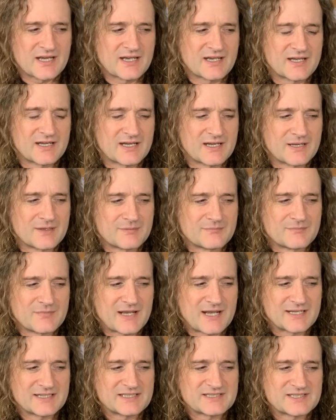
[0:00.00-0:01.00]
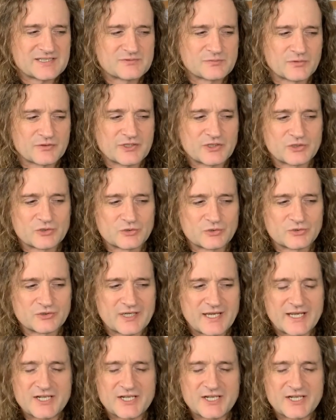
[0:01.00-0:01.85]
and it is what they call the